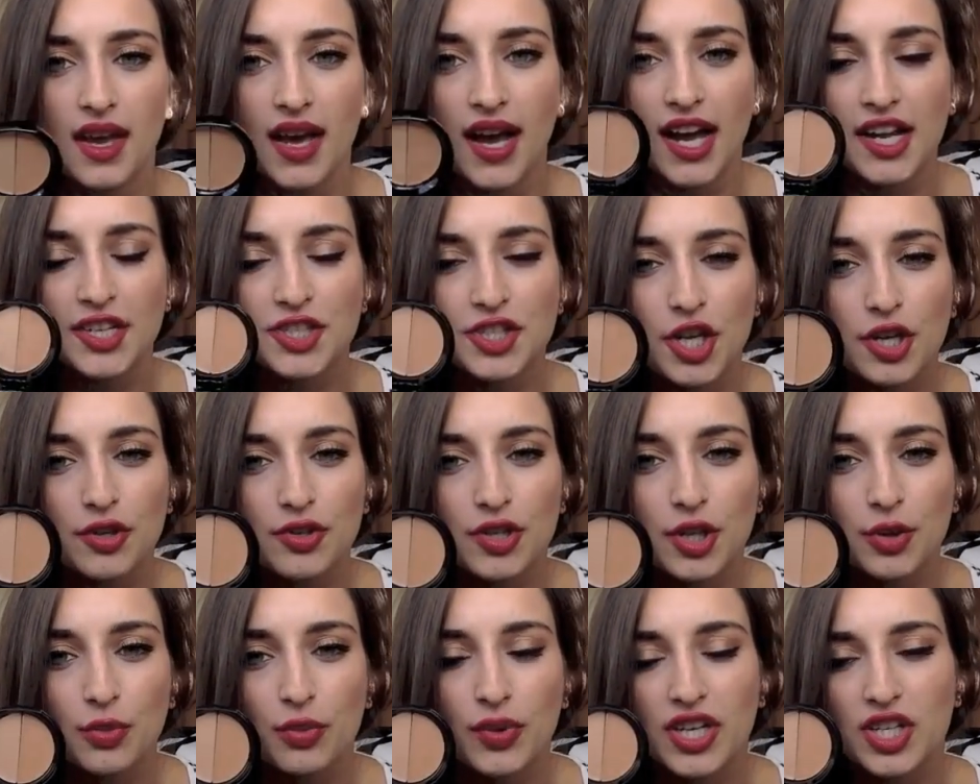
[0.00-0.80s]
I don't
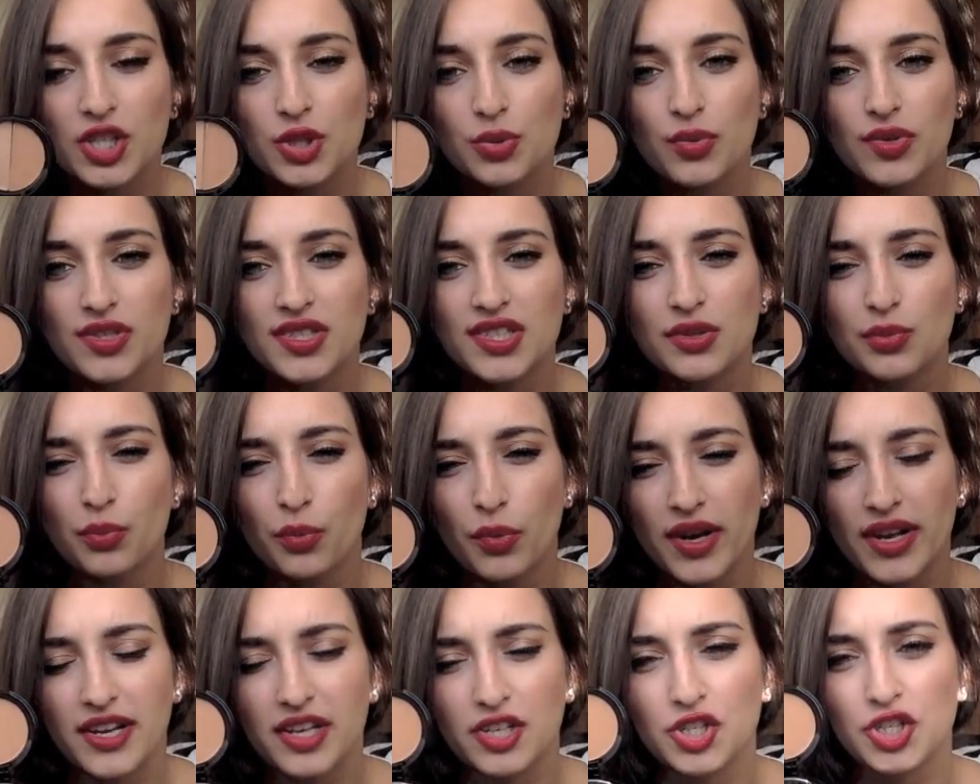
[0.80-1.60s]
know which one's
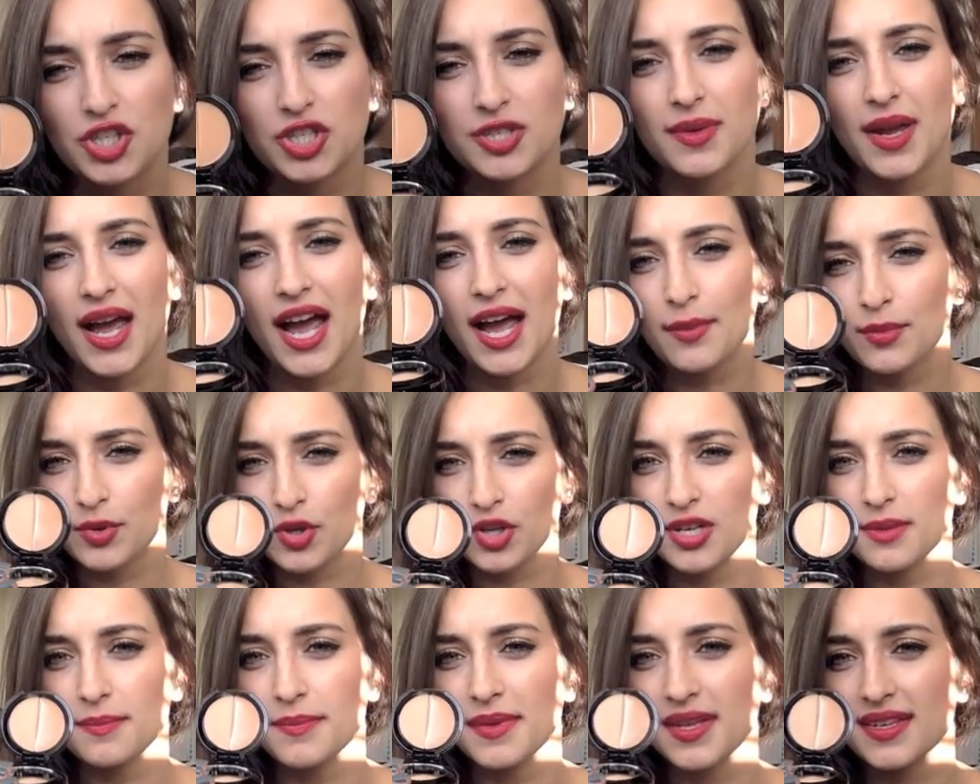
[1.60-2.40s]
which. I'm
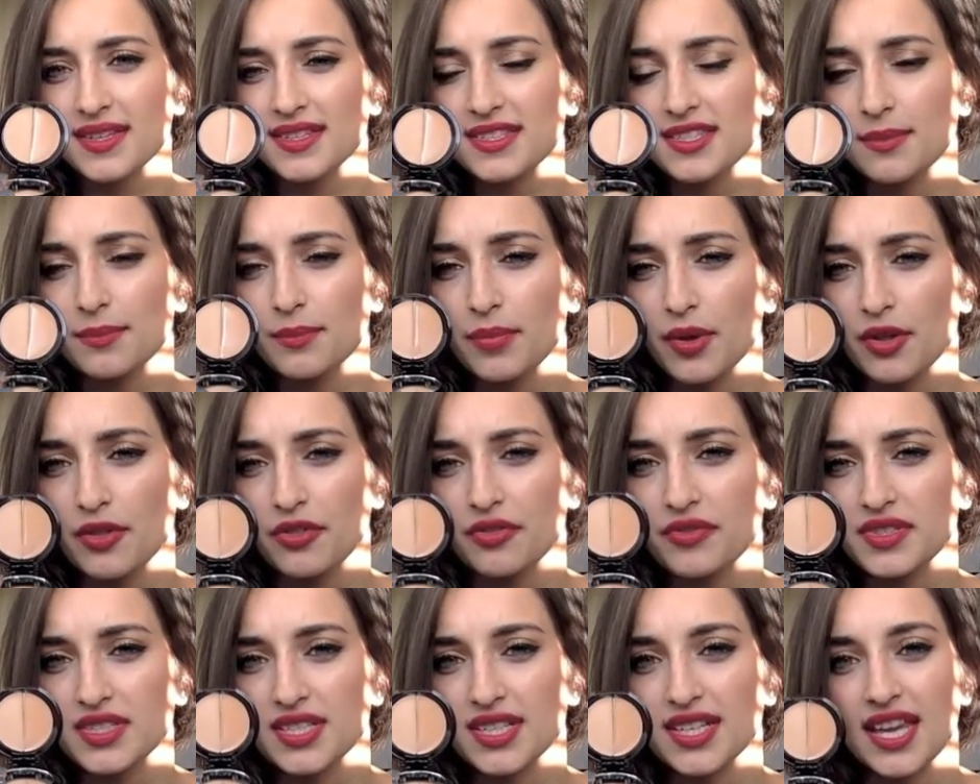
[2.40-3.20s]
going to mix them
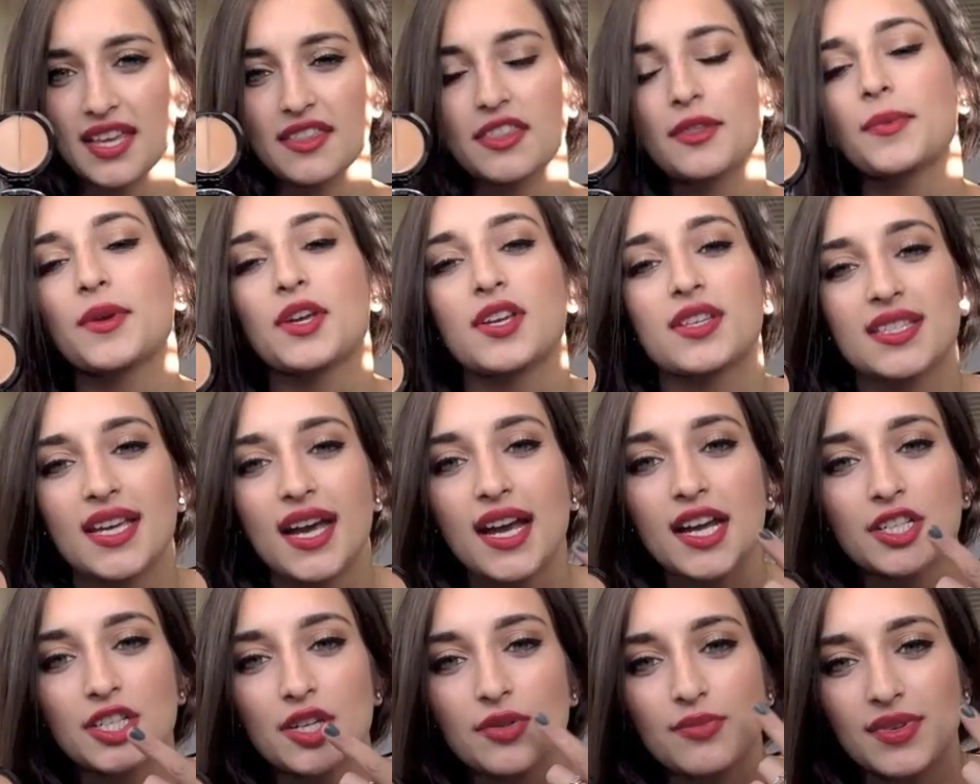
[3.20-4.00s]
both together because
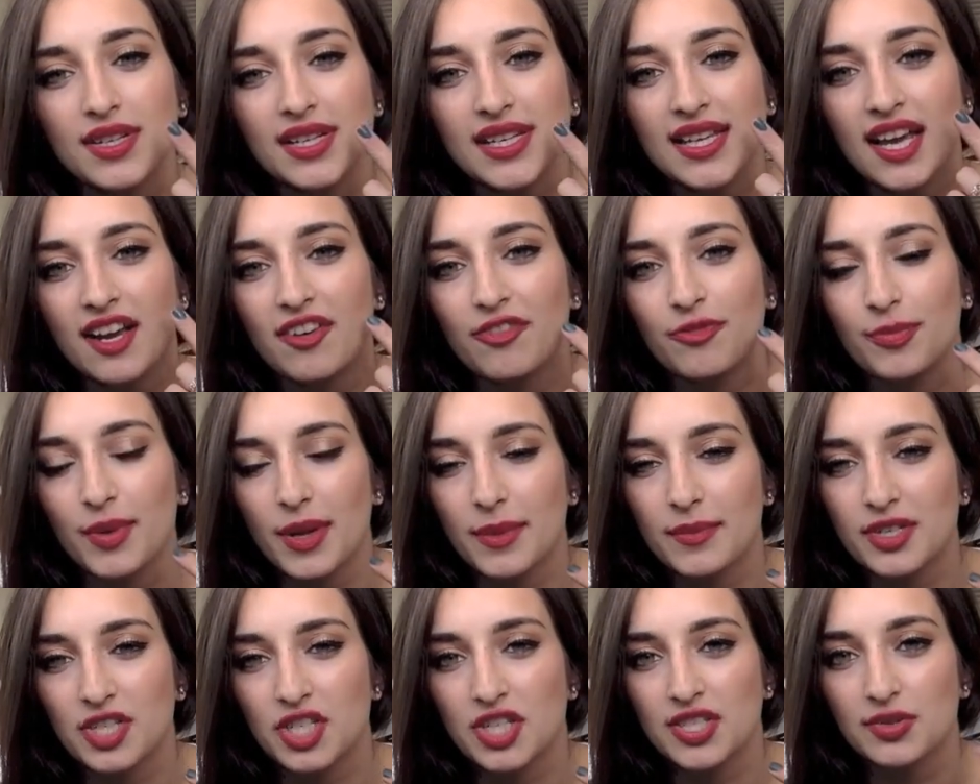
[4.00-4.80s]
I don't really have
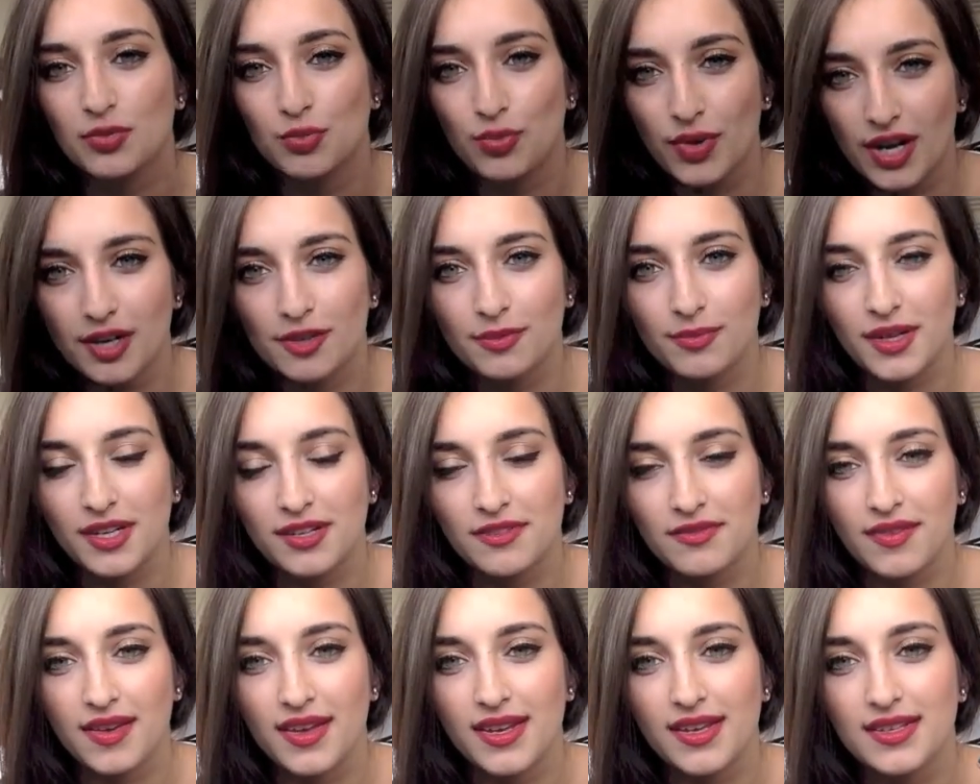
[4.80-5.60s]
blemishes around my
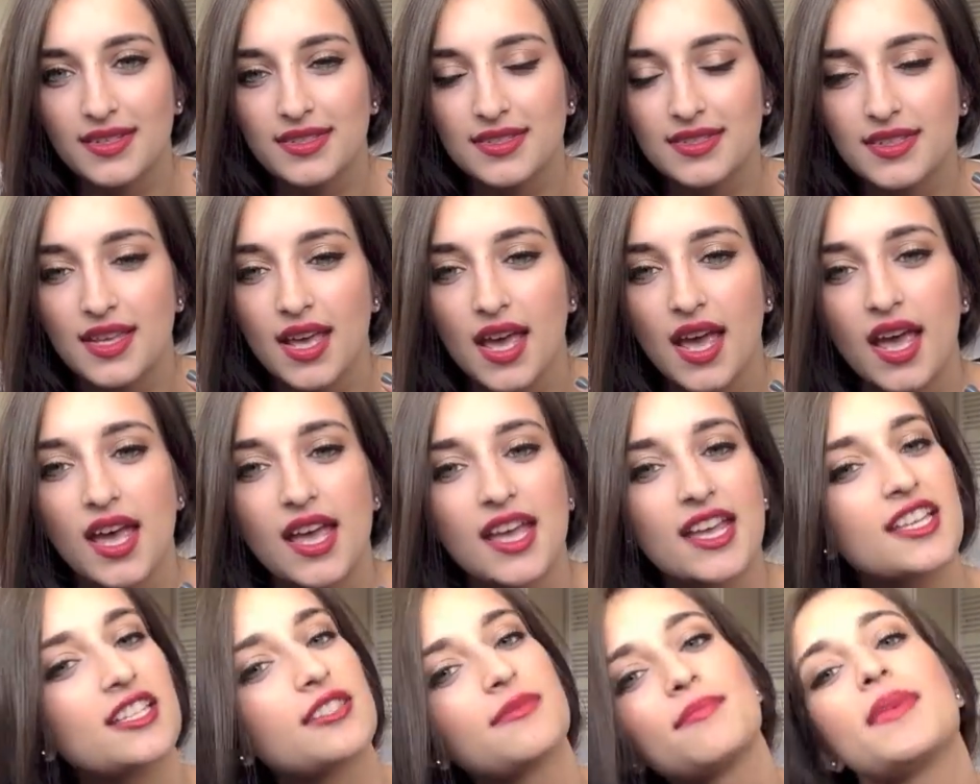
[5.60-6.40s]
face.
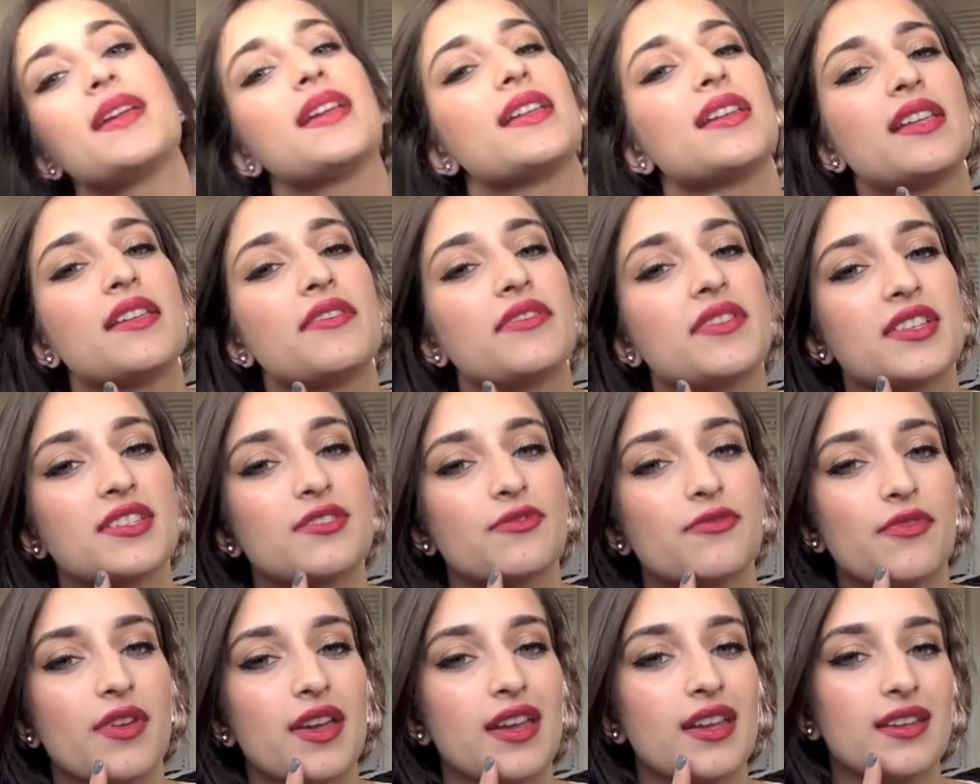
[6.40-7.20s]
It's mainly this
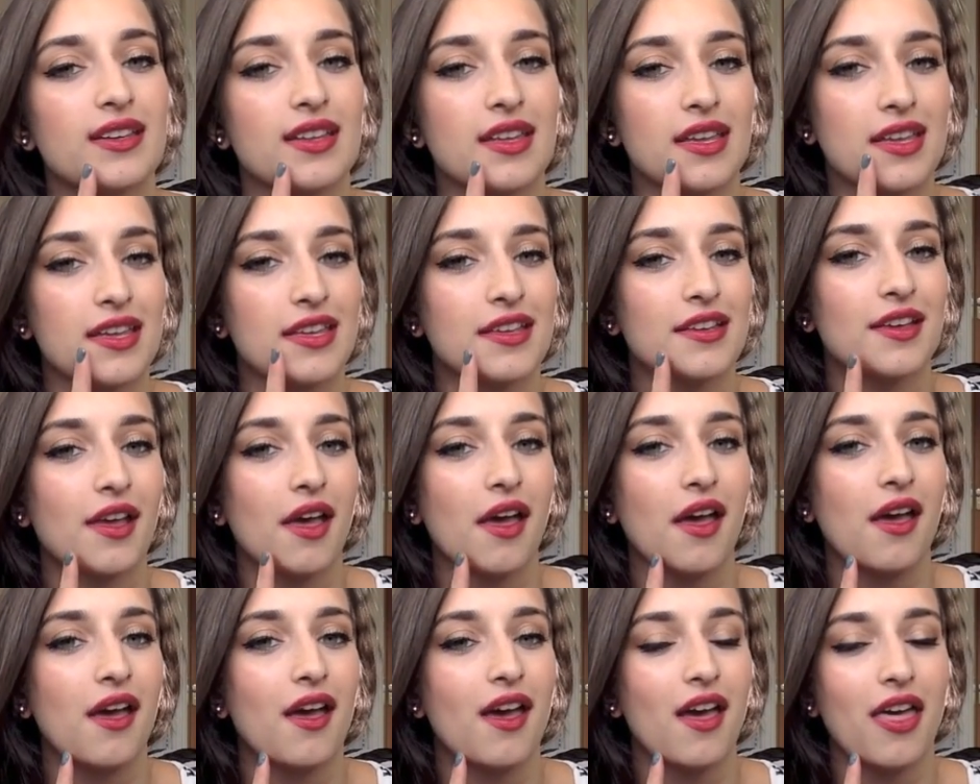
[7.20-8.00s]
vein
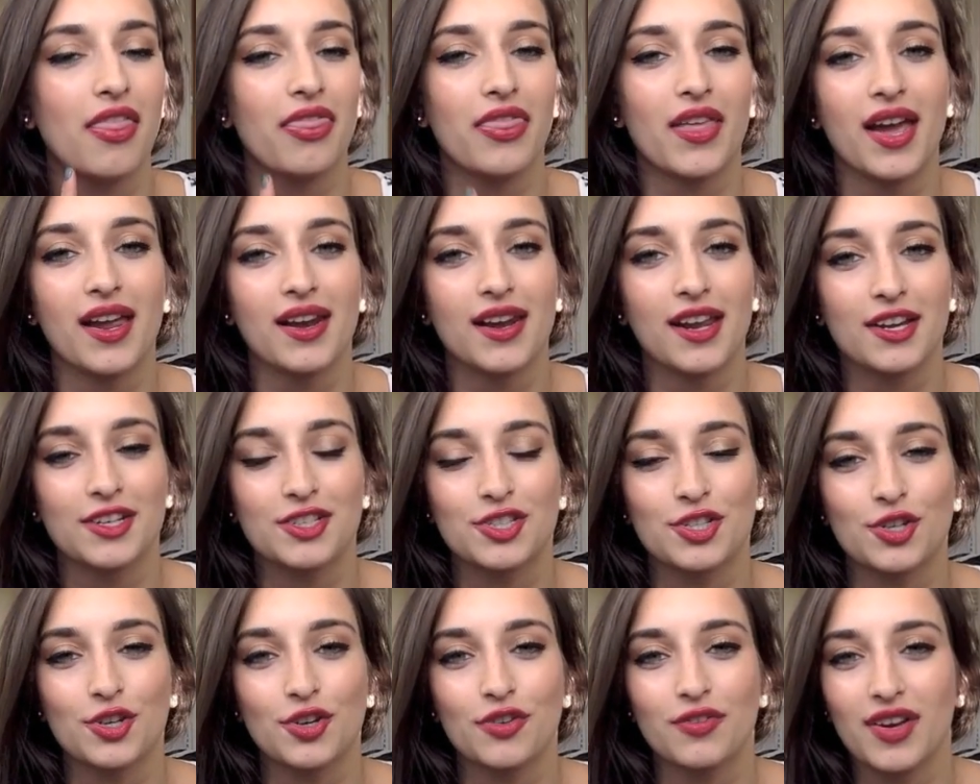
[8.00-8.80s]
here that I like
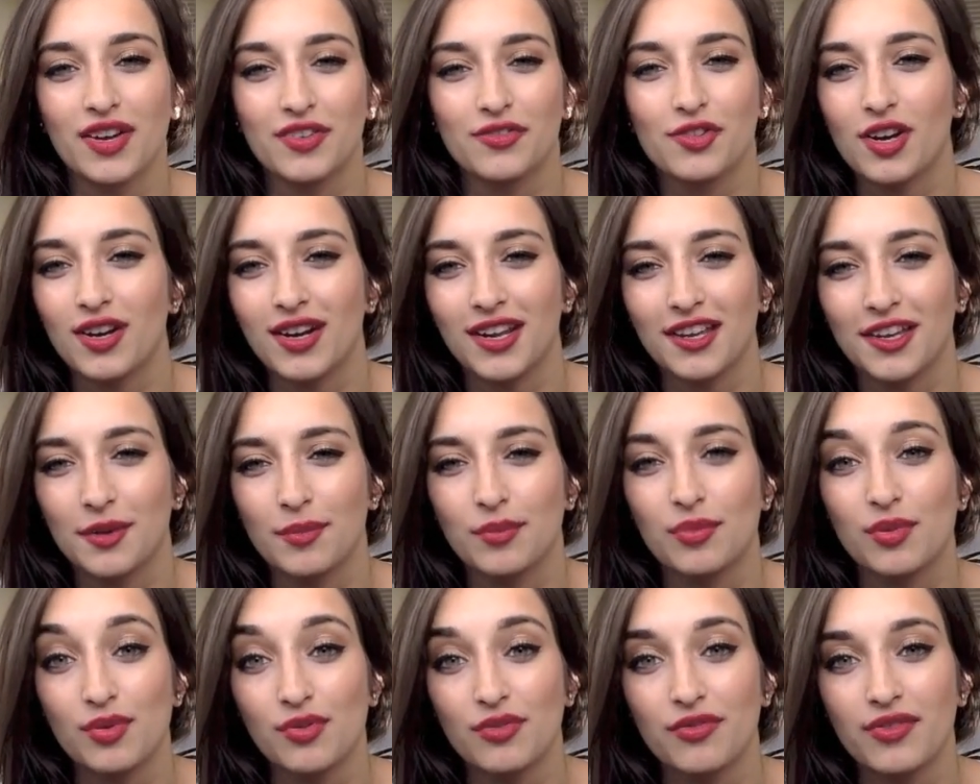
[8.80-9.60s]
to cover. I've got like a
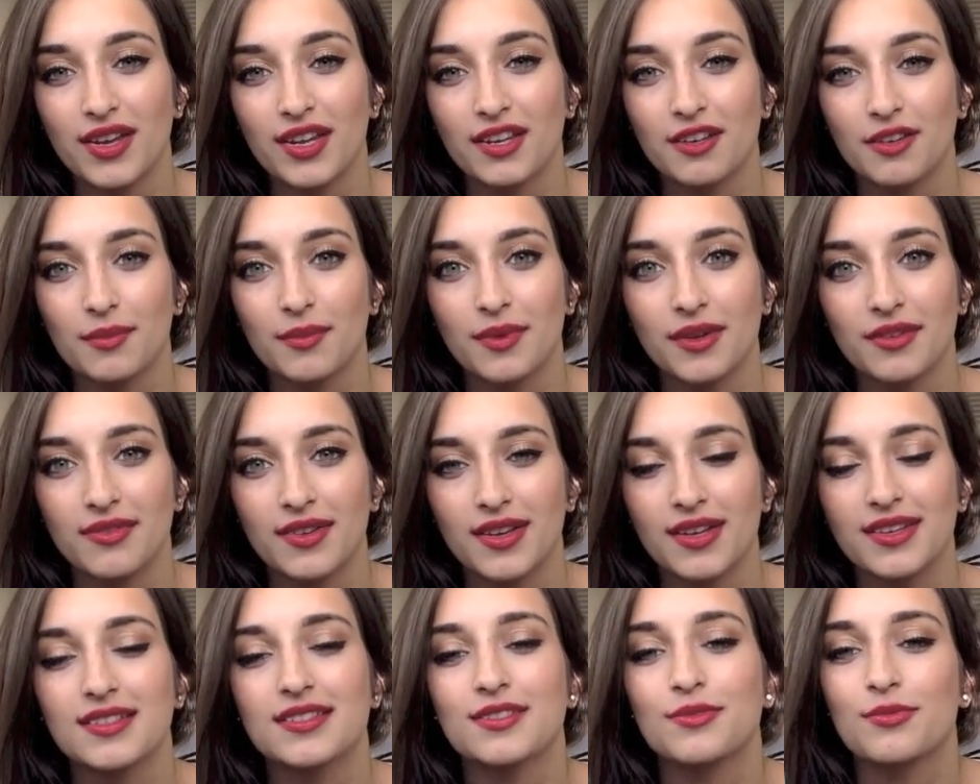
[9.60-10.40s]
blue vein on my
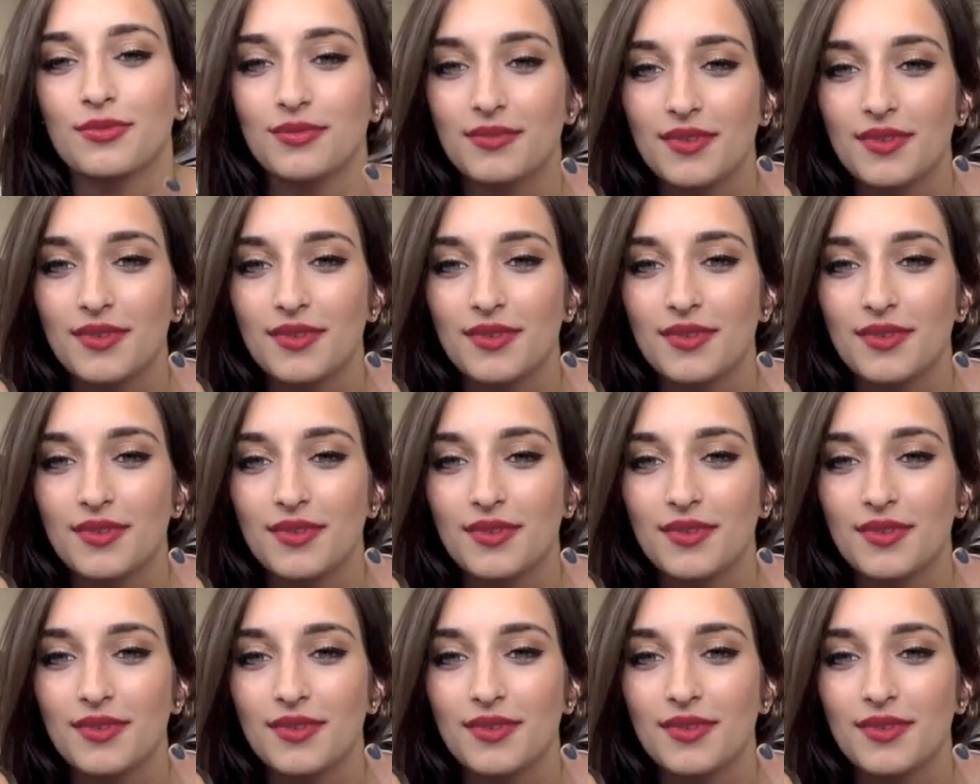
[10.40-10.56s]
face.